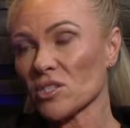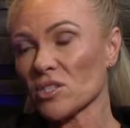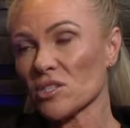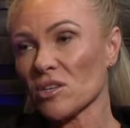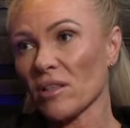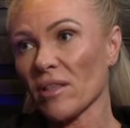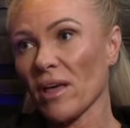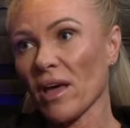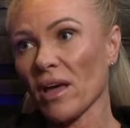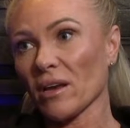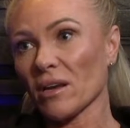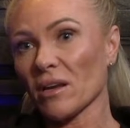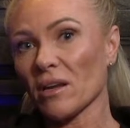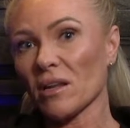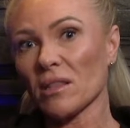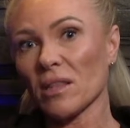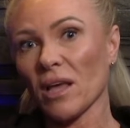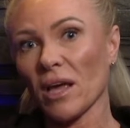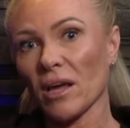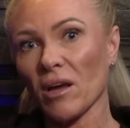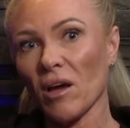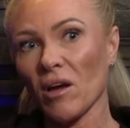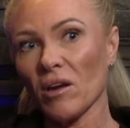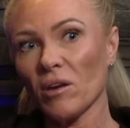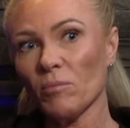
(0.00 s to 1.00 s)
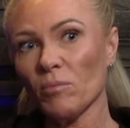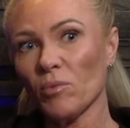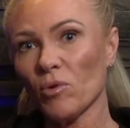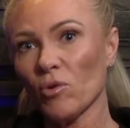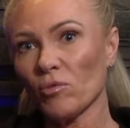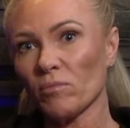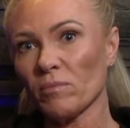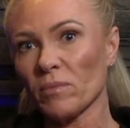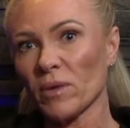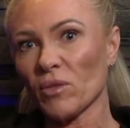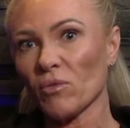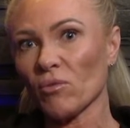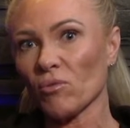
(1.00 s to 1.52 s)
So that kind of
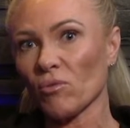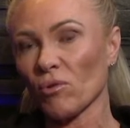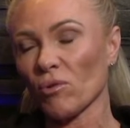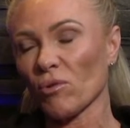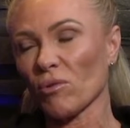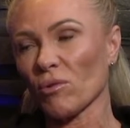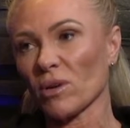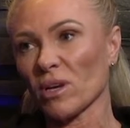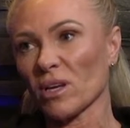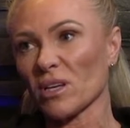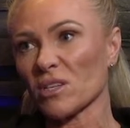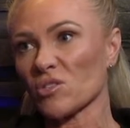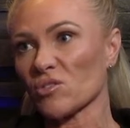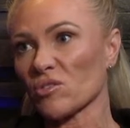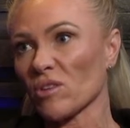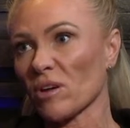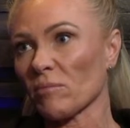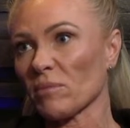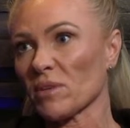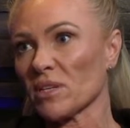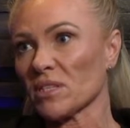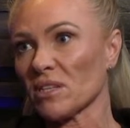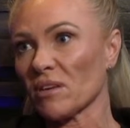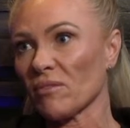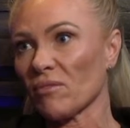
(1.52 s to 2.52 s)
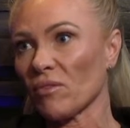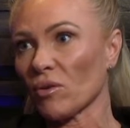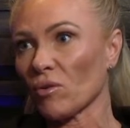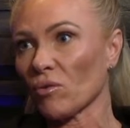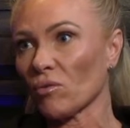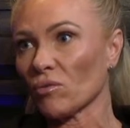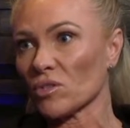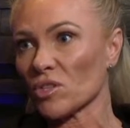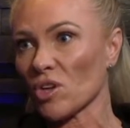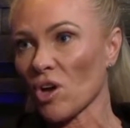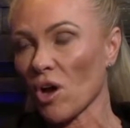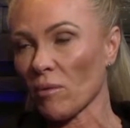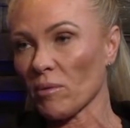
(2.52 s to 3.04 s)
pulled me through an extremely
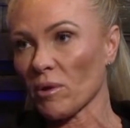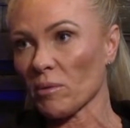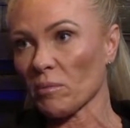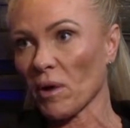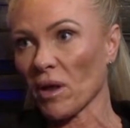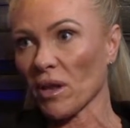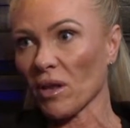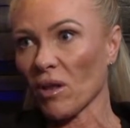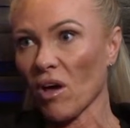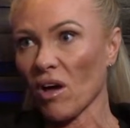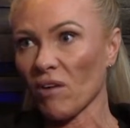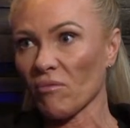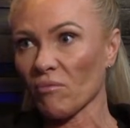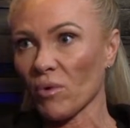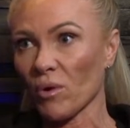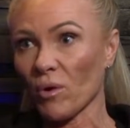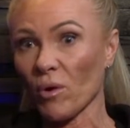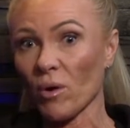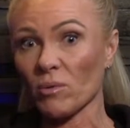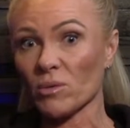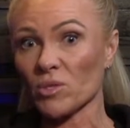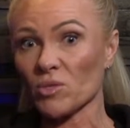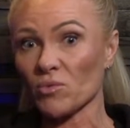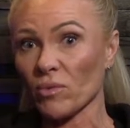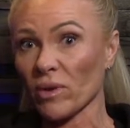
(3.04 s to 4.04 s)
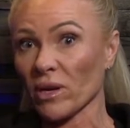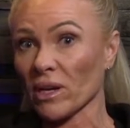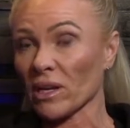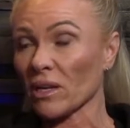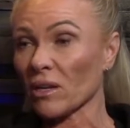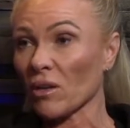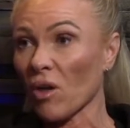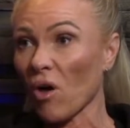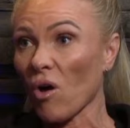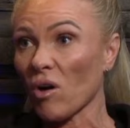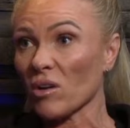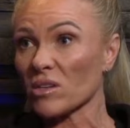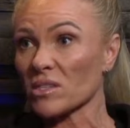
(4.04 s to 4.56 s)
difficult time in my life where I was really
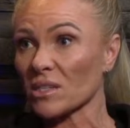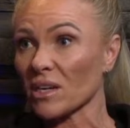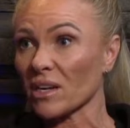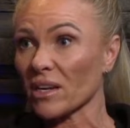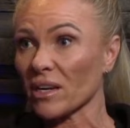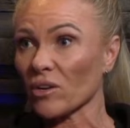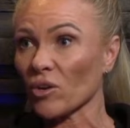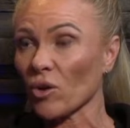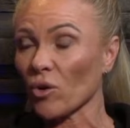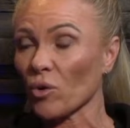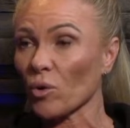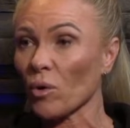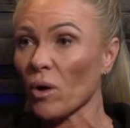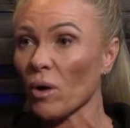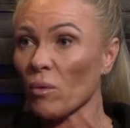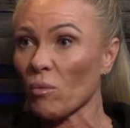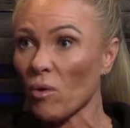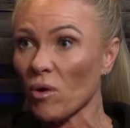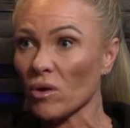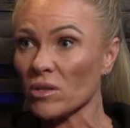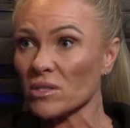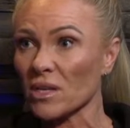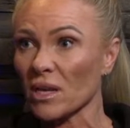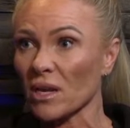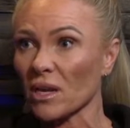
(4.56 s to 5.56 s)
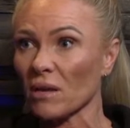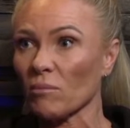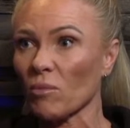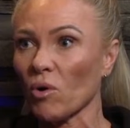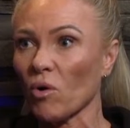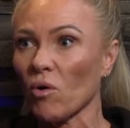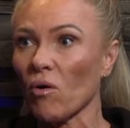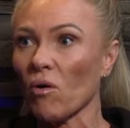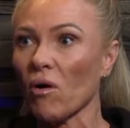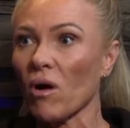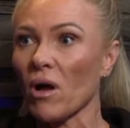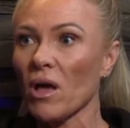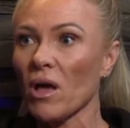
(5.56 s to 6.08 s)
lost. I didn't know who I was
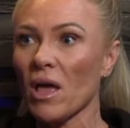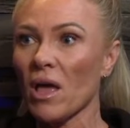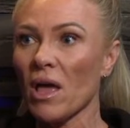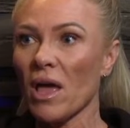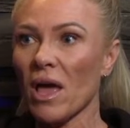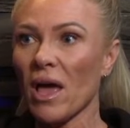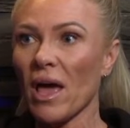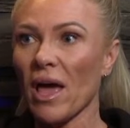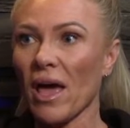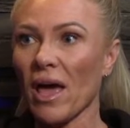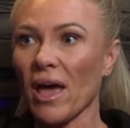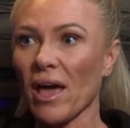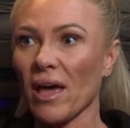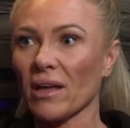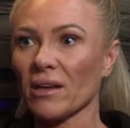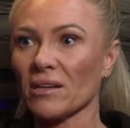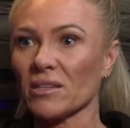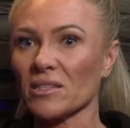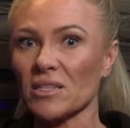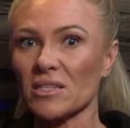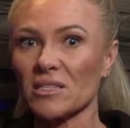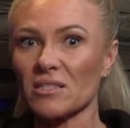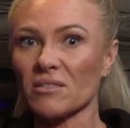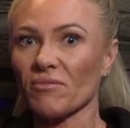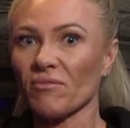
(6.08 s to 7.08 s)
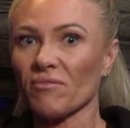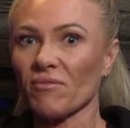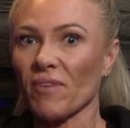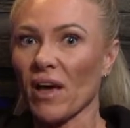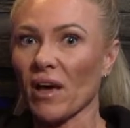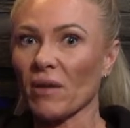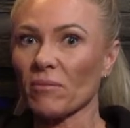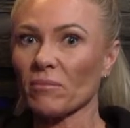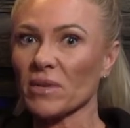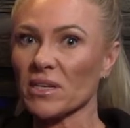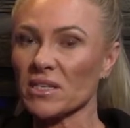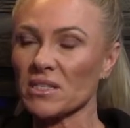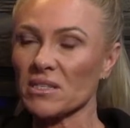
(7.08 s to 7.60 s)
anymore and just
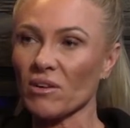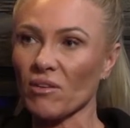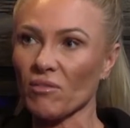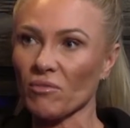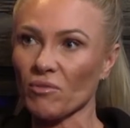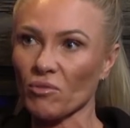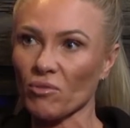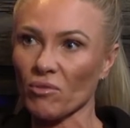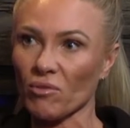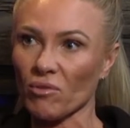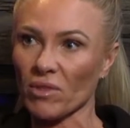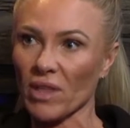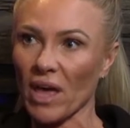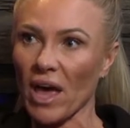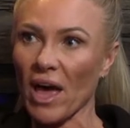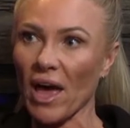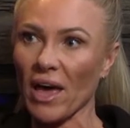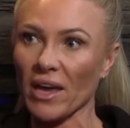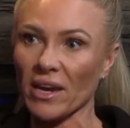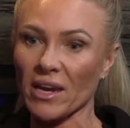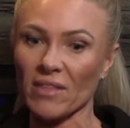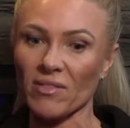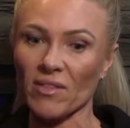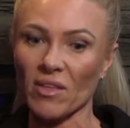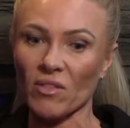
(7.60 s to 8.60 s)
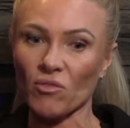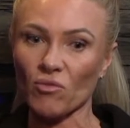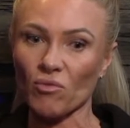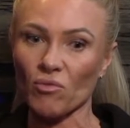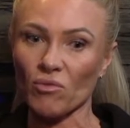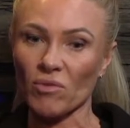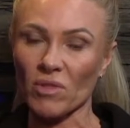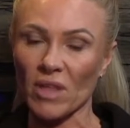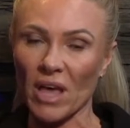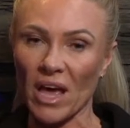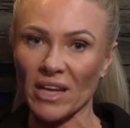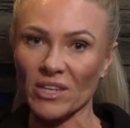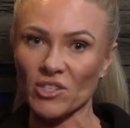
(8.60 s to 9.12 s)
found myself through that. And then
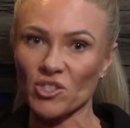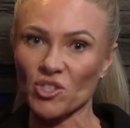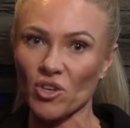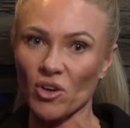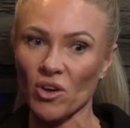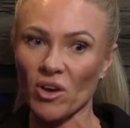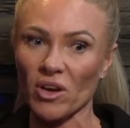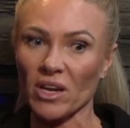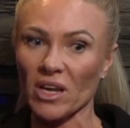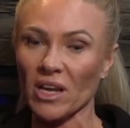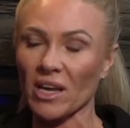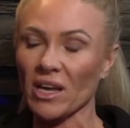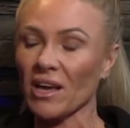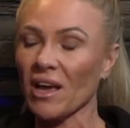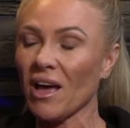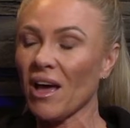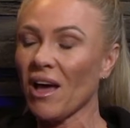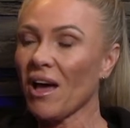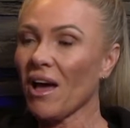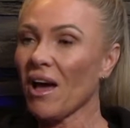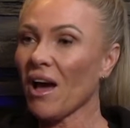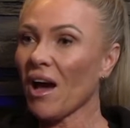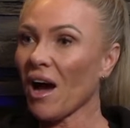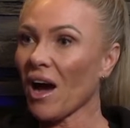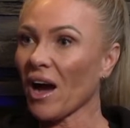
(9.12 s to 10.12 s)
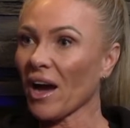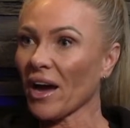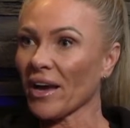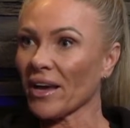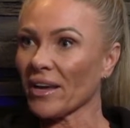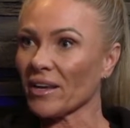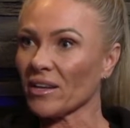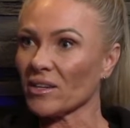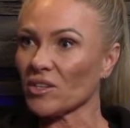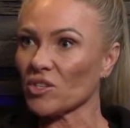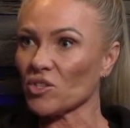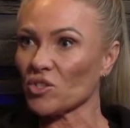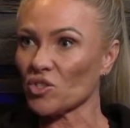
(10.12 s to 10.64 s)
through that journey,
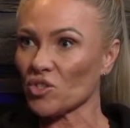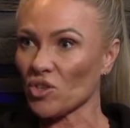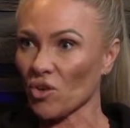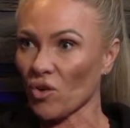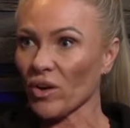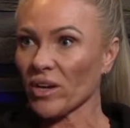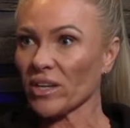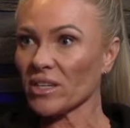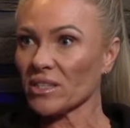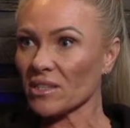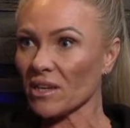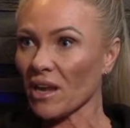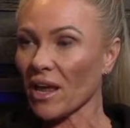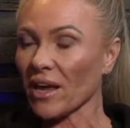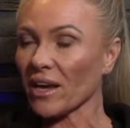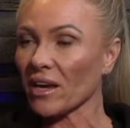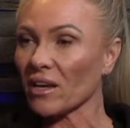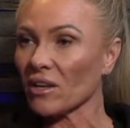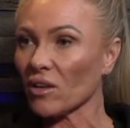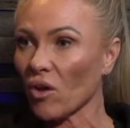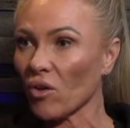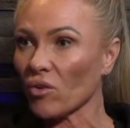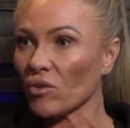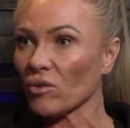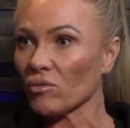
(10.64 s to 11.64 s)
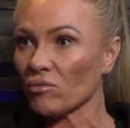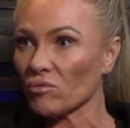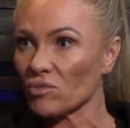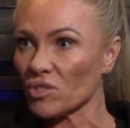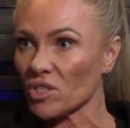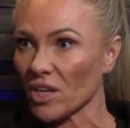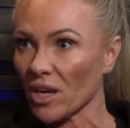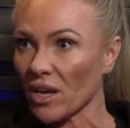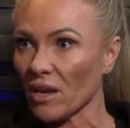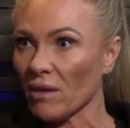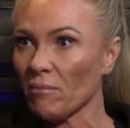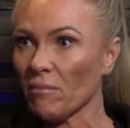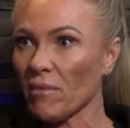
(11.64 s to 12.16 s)
I joined like a local
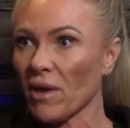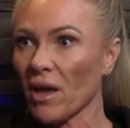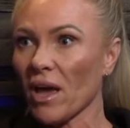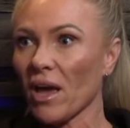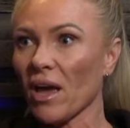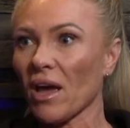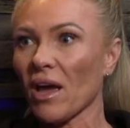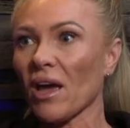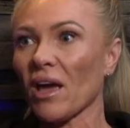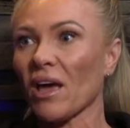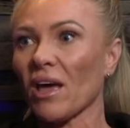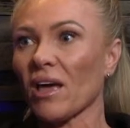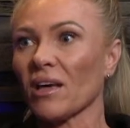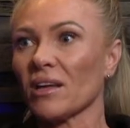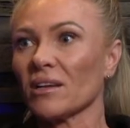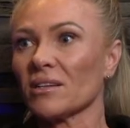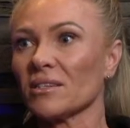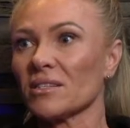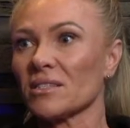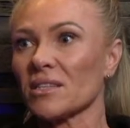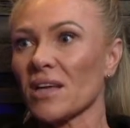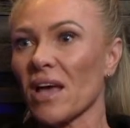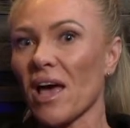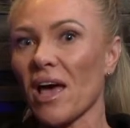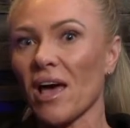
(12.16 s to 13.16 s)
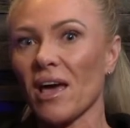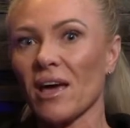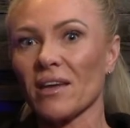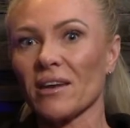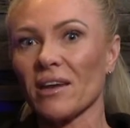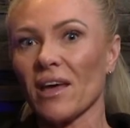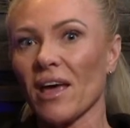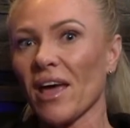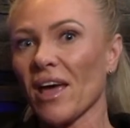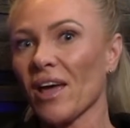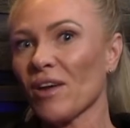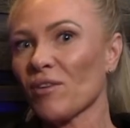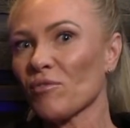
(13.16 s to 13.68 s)
gym and had
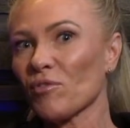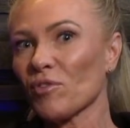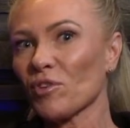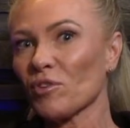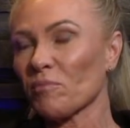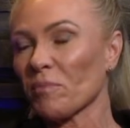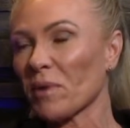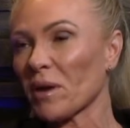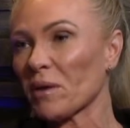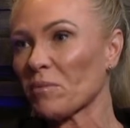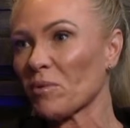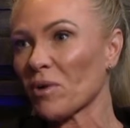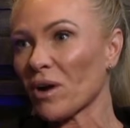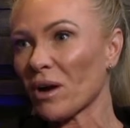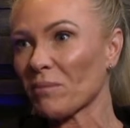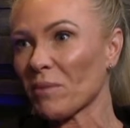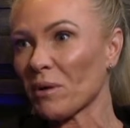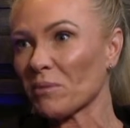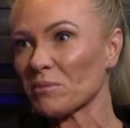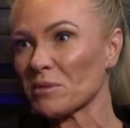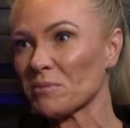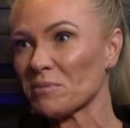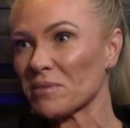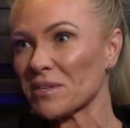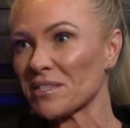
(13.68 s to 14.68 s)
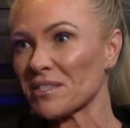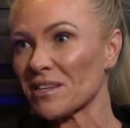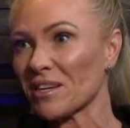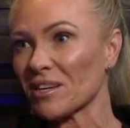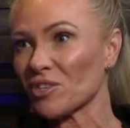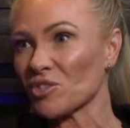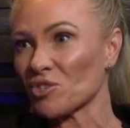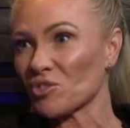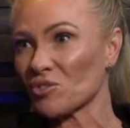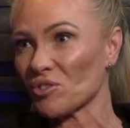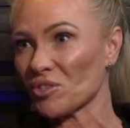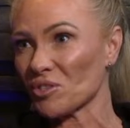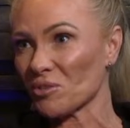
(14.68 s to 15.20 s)
a handful of people come up to me and say, you
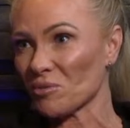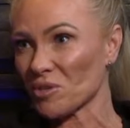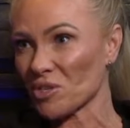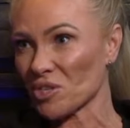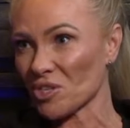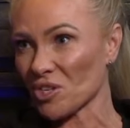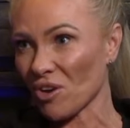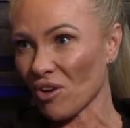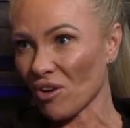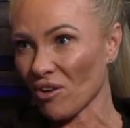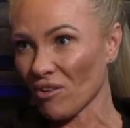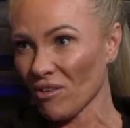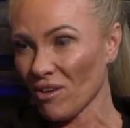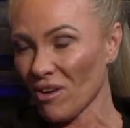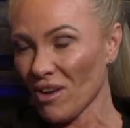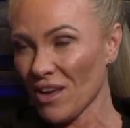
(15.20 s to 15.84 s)
should do a show.